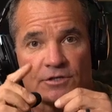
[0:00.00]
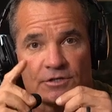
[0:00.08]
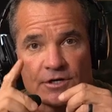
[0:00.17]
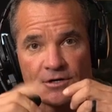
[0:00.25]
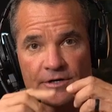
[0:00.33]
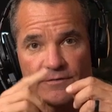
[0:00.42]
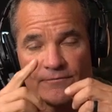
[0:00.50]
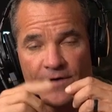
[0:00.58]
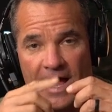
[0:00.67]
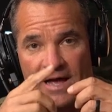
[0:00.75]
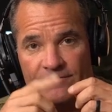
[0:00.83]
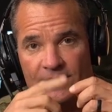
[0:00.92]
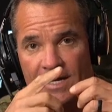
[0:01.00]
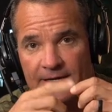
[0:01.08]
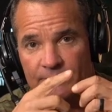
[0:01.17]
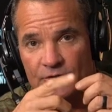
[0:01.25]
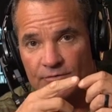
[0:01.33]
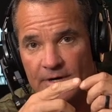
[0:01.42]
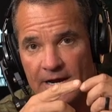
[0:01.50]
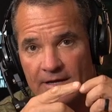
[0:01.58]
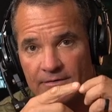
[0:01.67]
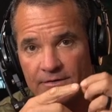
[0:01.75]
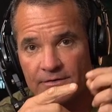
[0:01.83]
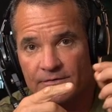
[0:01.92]
you turn it five times
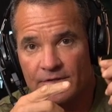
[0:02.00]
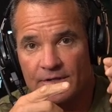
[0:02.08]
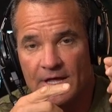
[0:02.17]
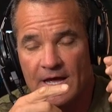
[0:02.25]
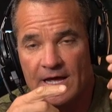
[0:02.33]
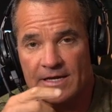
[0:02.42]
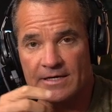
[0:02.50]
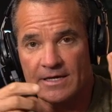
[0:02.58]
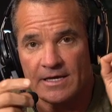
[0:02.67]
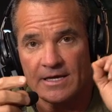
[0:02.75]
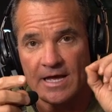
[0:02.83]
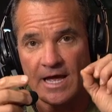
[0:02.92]
around the line,